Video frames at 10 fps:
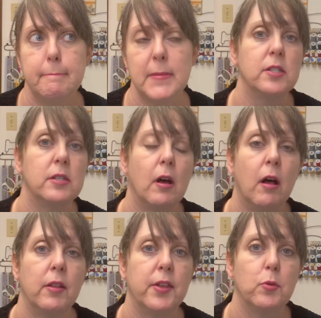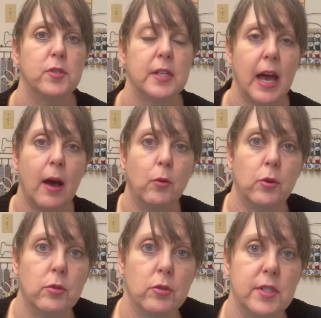just all those
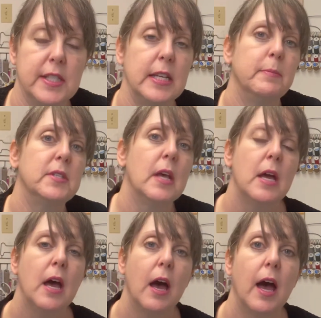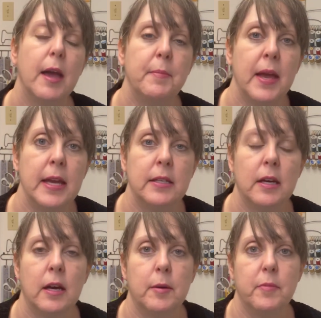outer seams, I made
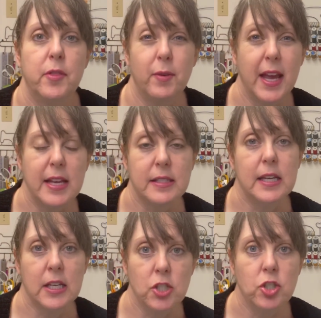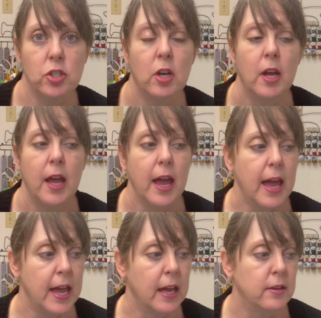3/8 inch,
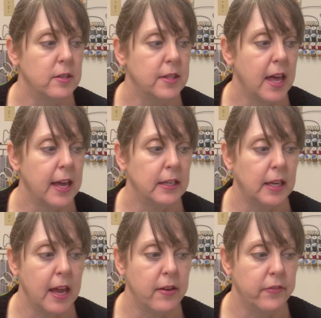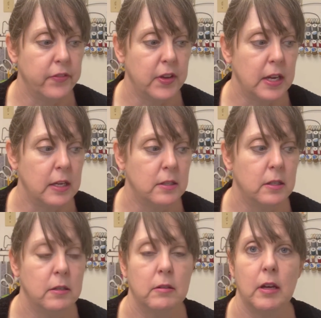and that gave it
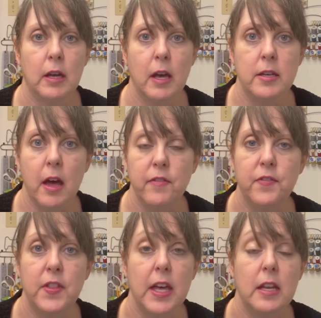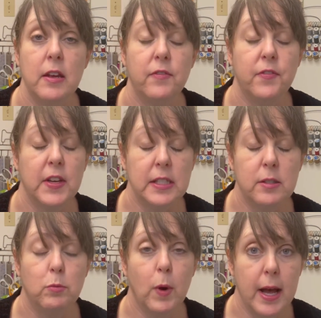enough that it
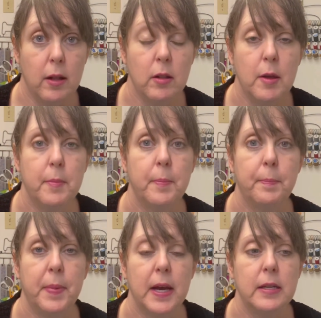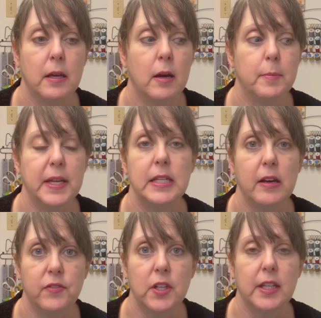fits well, but he
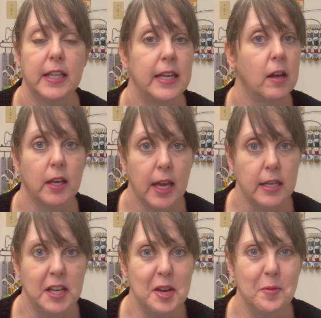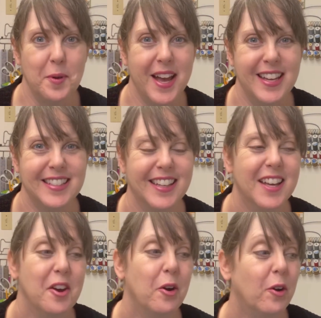definitely cannot gain any weight
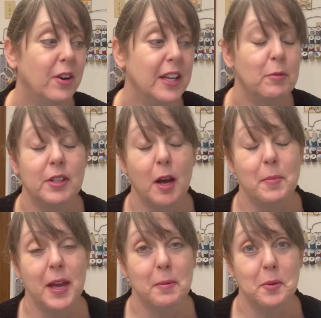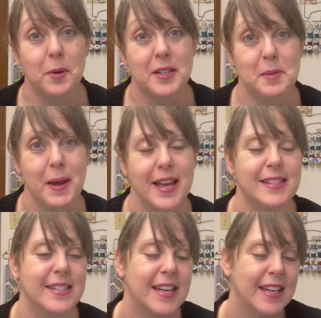or he will not be able to wear his pants.